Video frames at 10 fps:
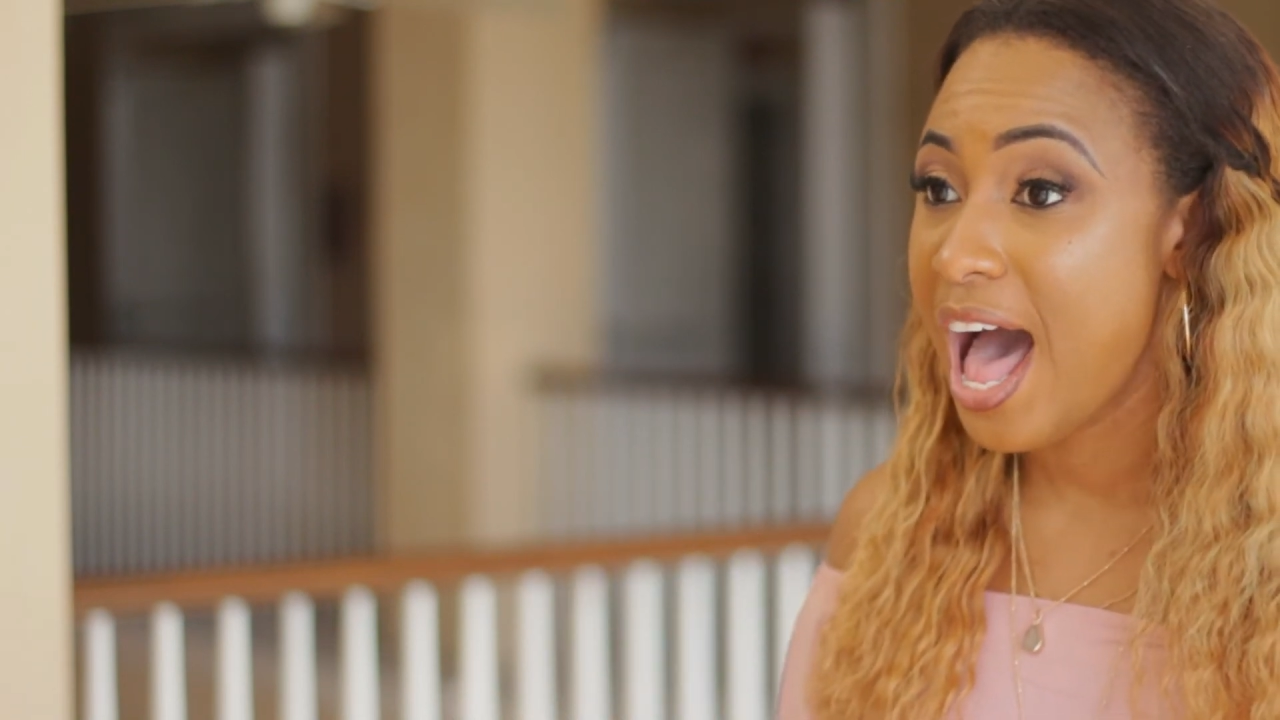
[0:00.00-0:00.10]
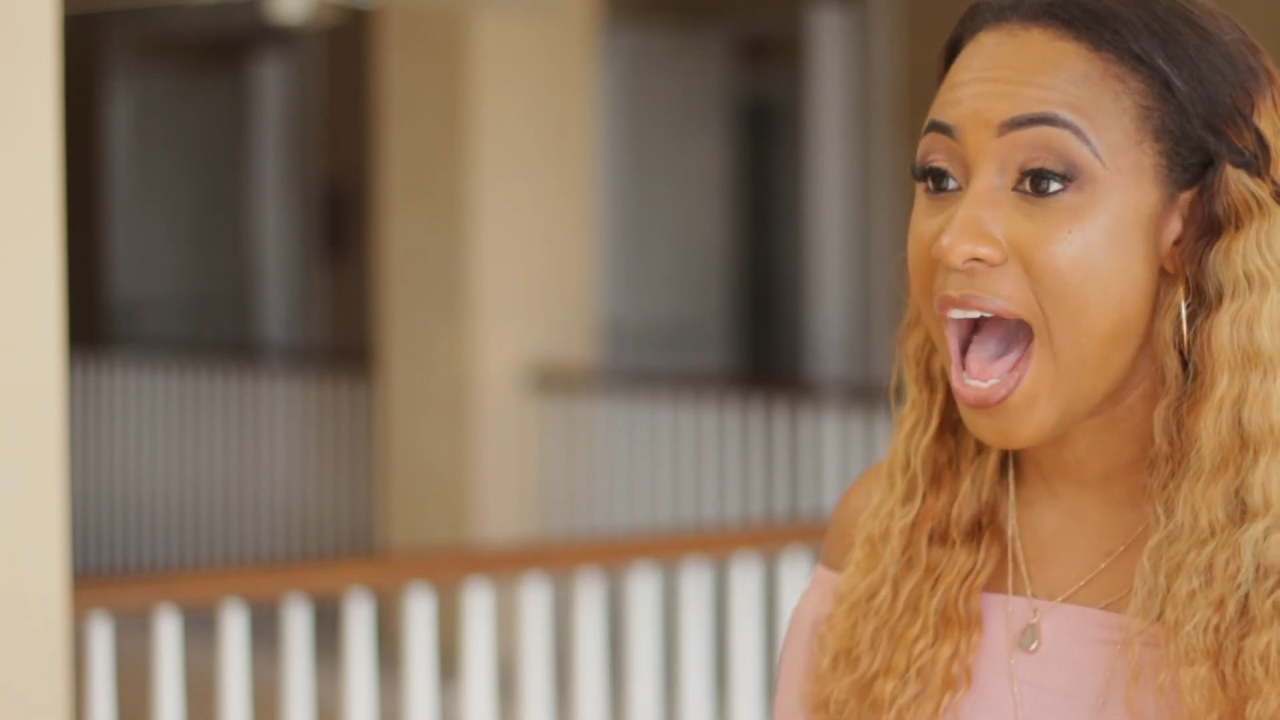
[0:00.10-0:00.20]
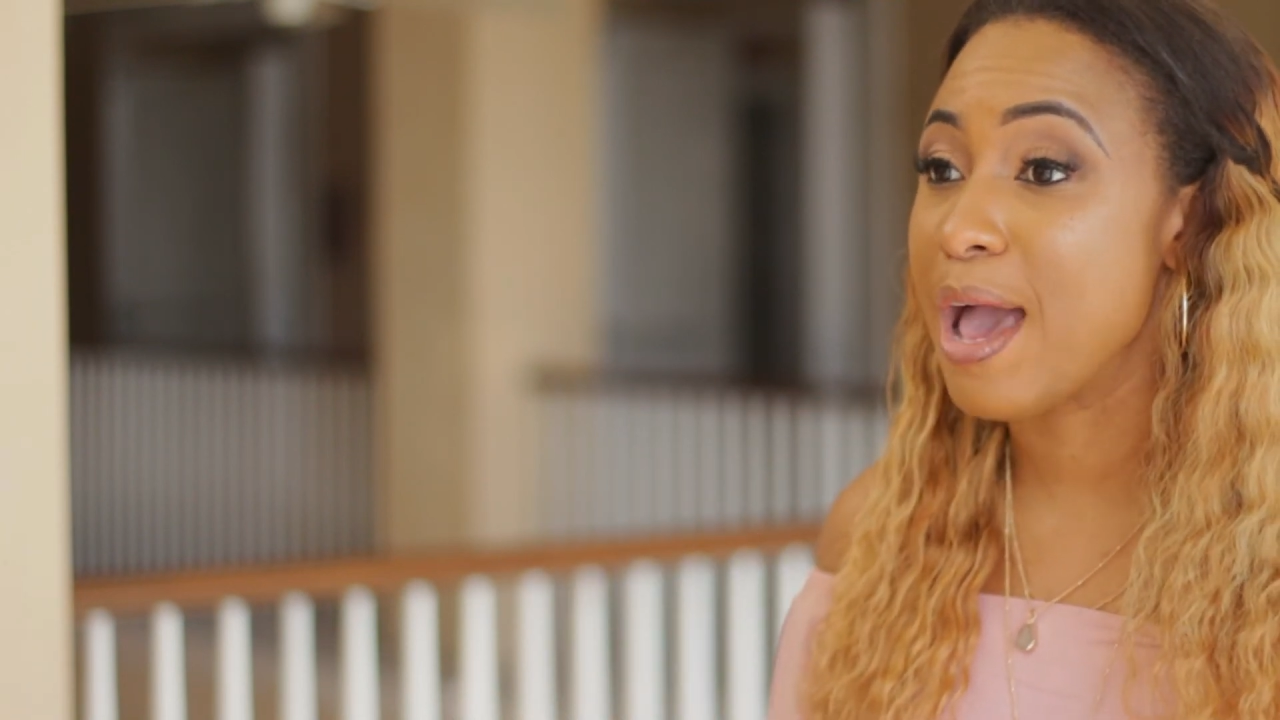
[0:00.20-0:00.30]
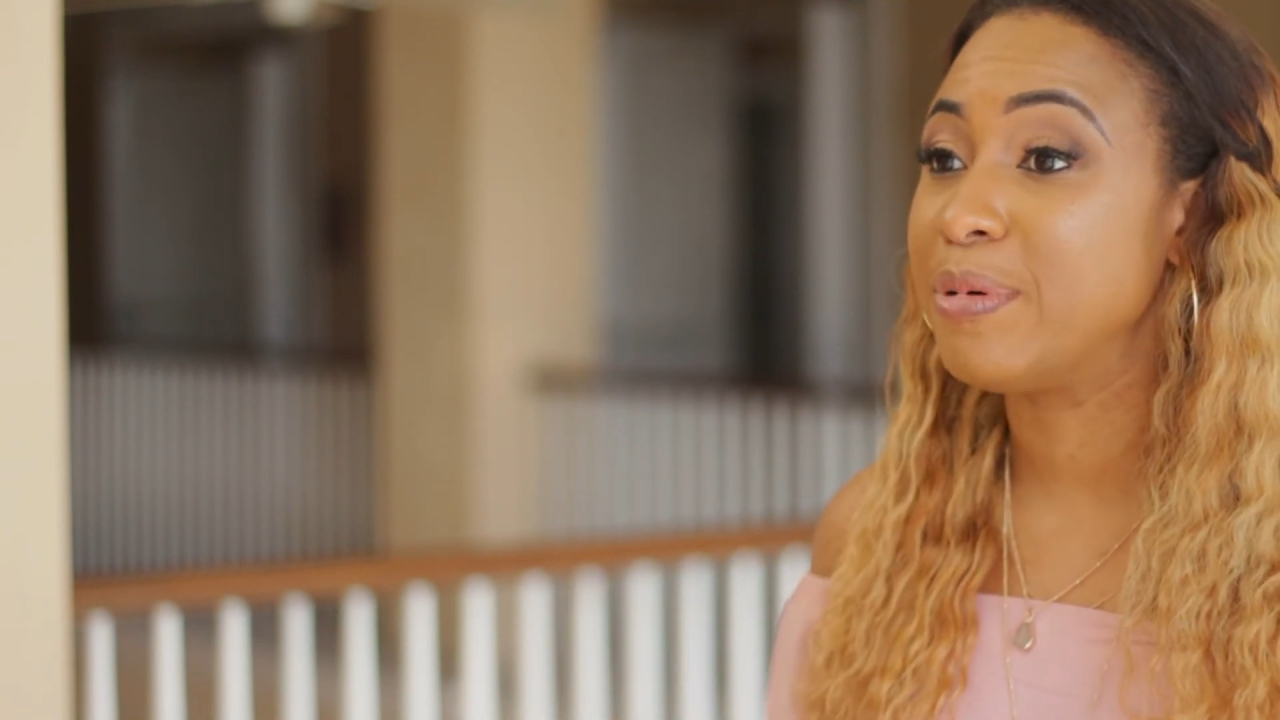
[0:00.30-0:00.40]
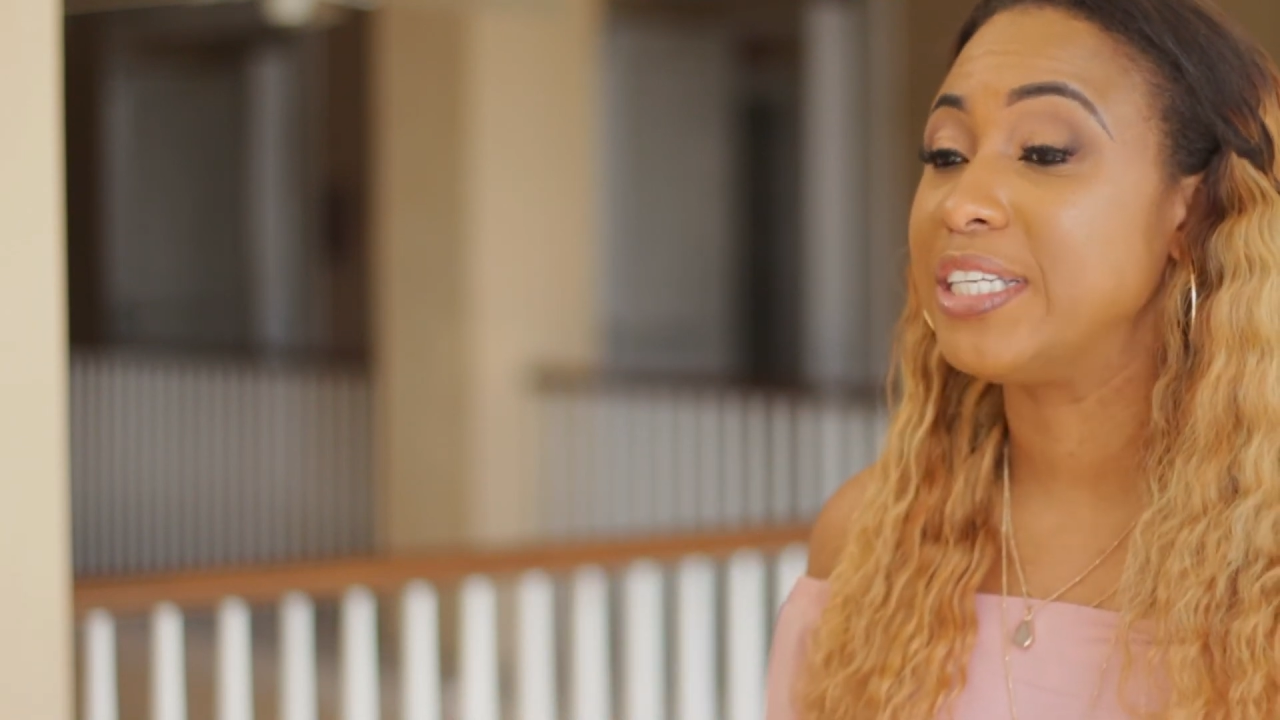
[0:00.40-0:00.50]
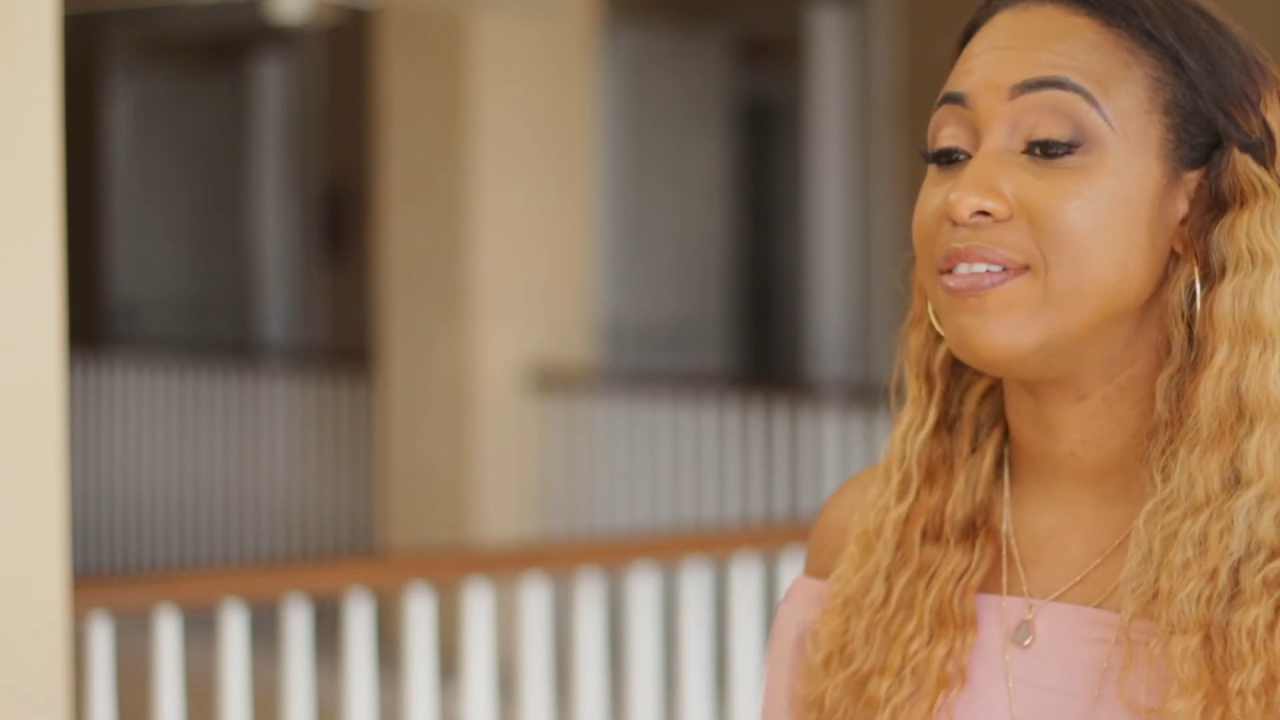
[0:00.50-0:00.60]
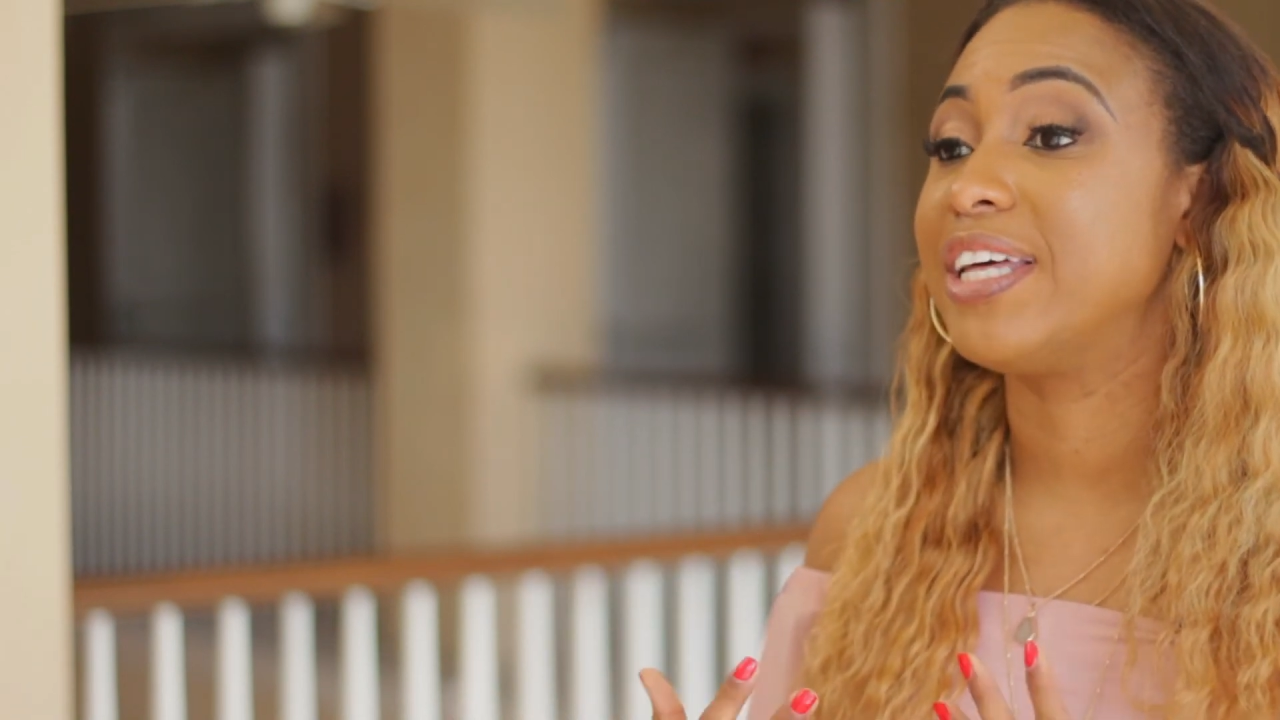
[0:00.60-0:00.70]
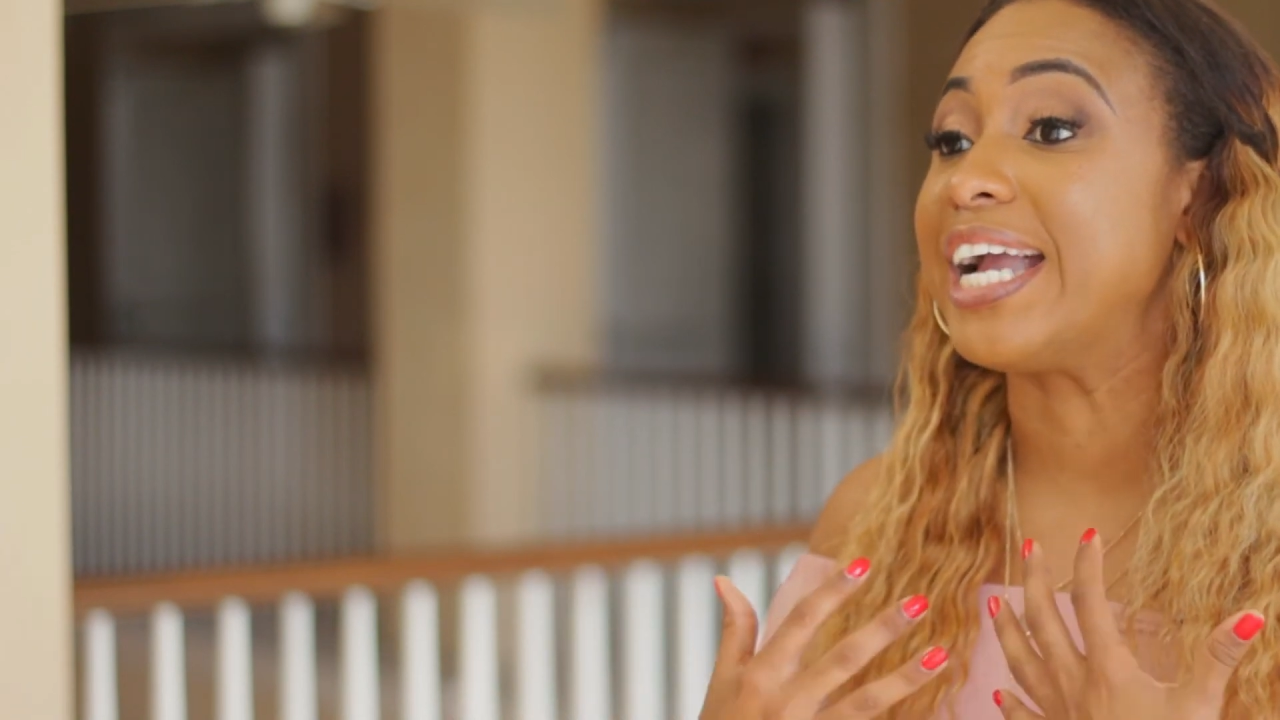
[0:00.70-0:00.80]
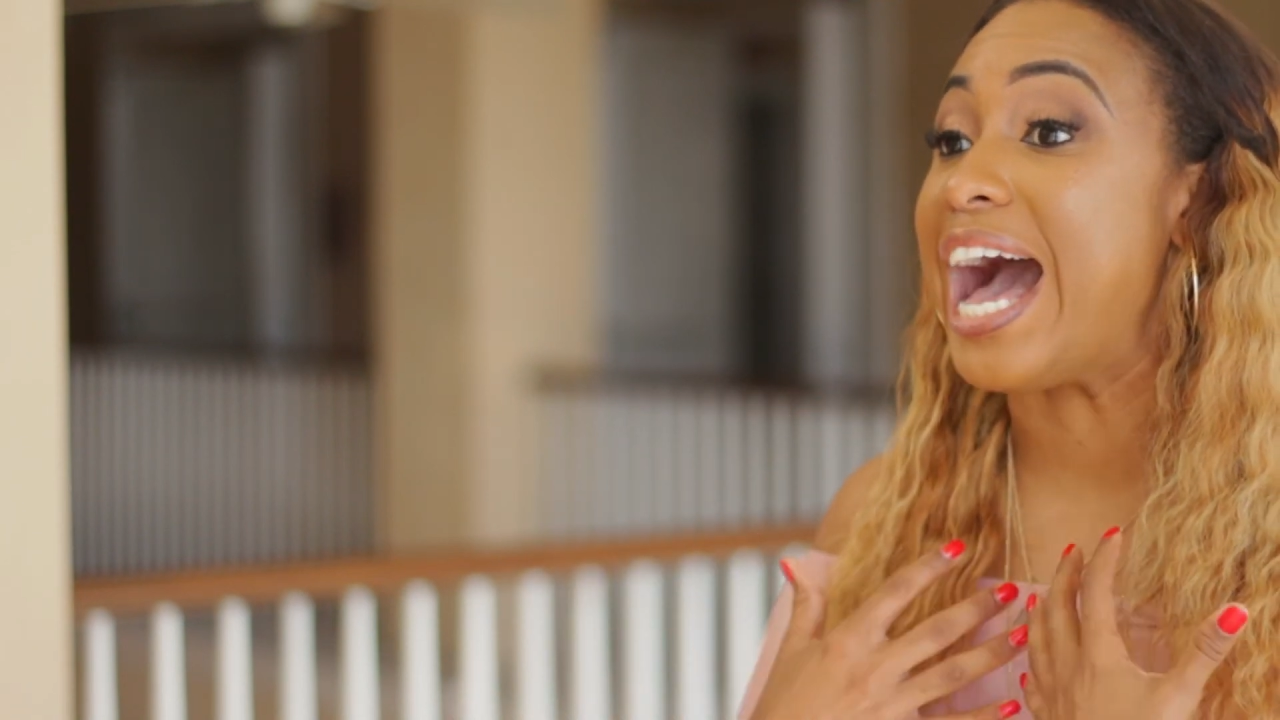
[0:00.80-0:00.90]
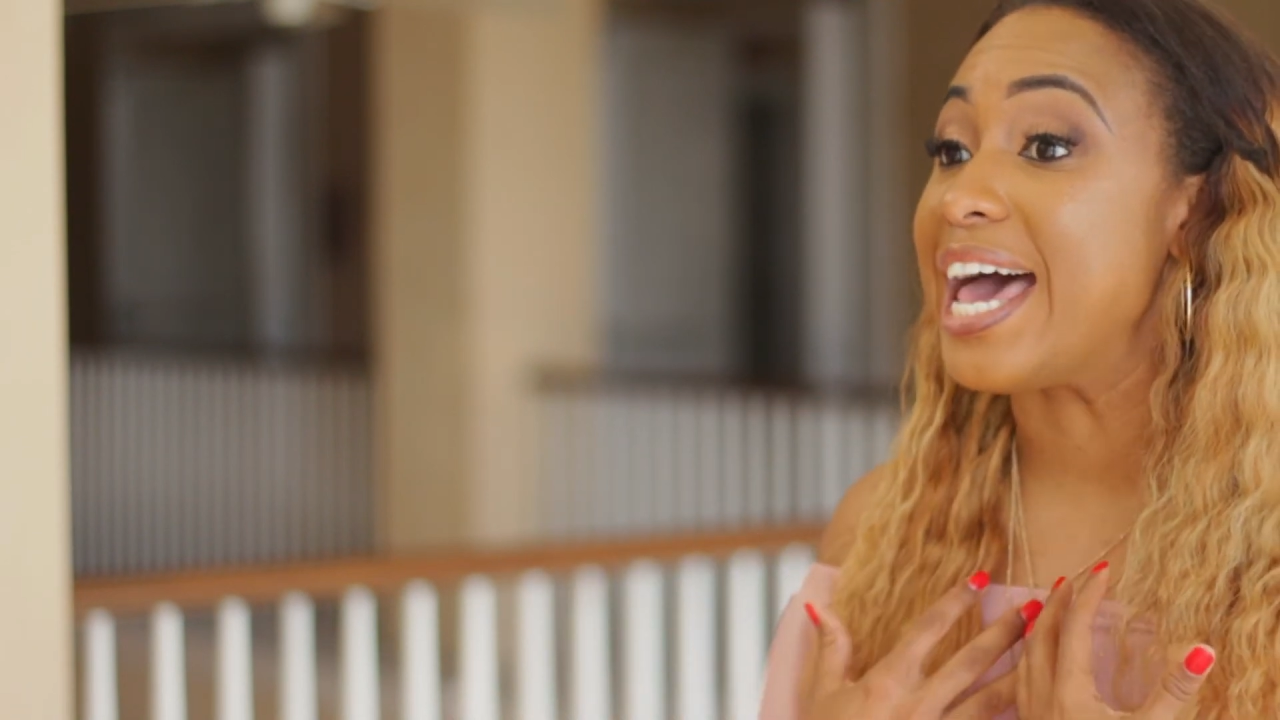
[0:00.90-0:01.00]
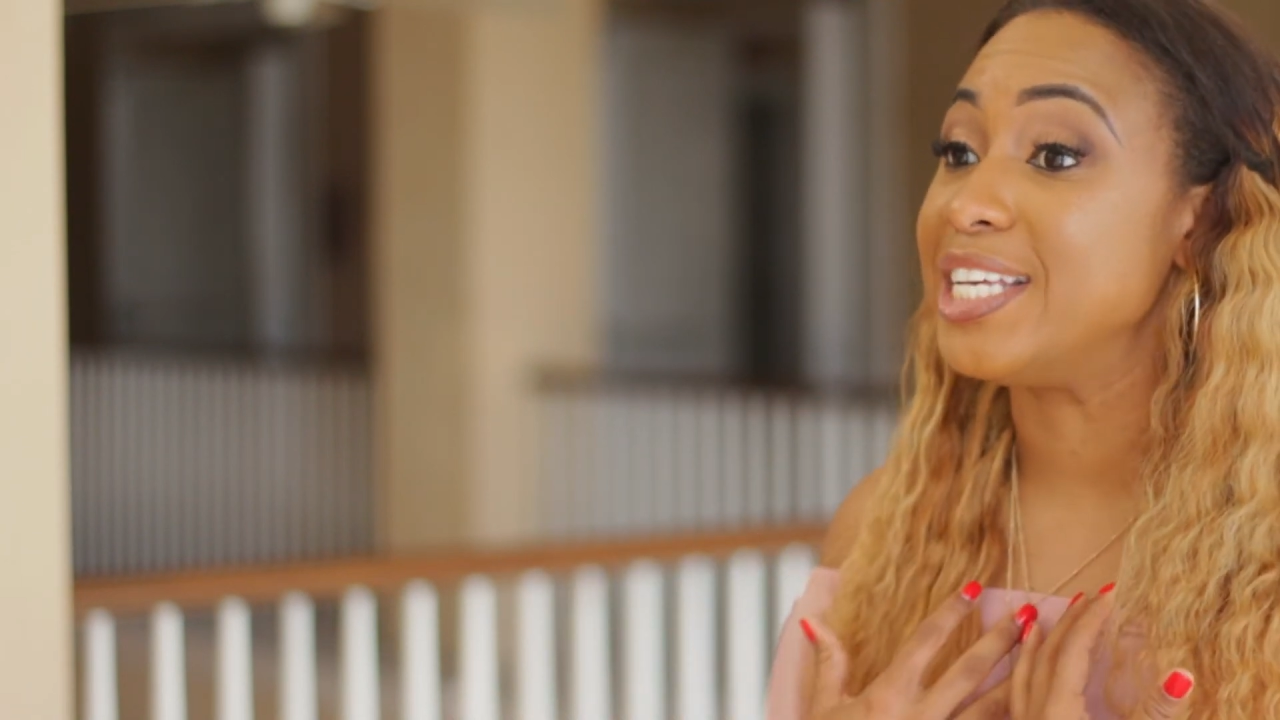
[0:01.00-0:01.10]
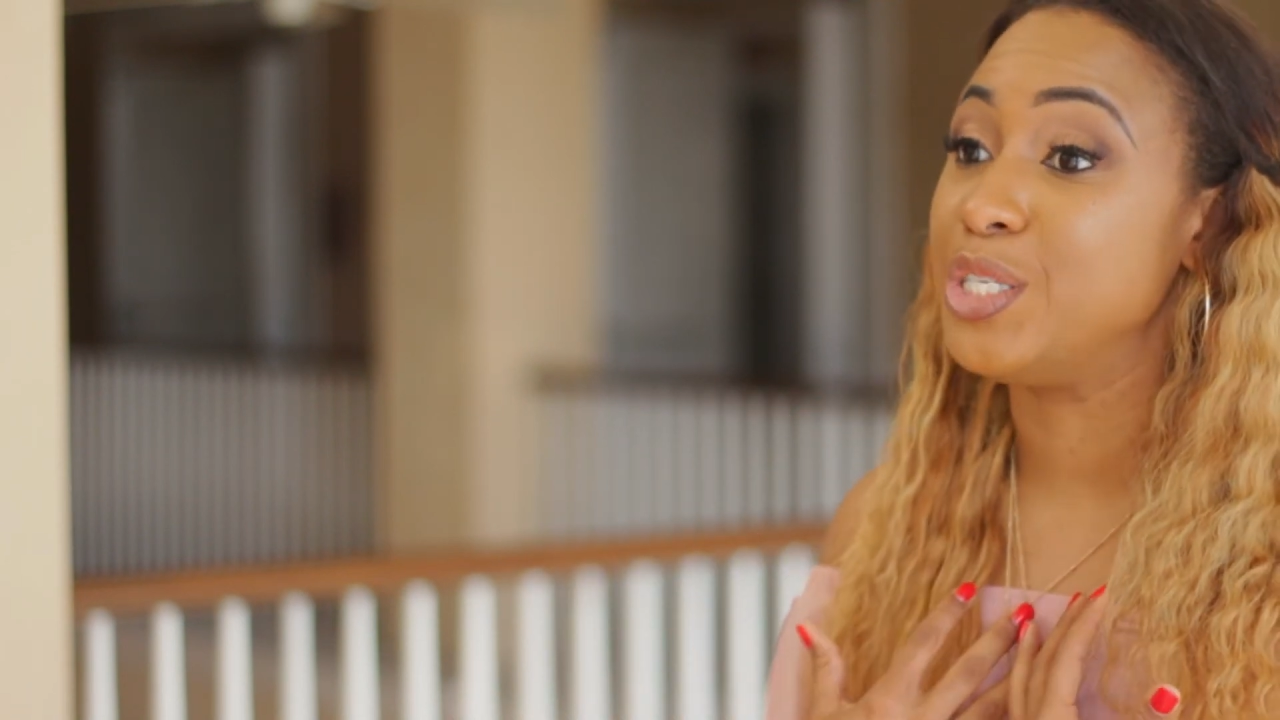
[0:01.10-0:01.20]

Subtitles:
I believe that God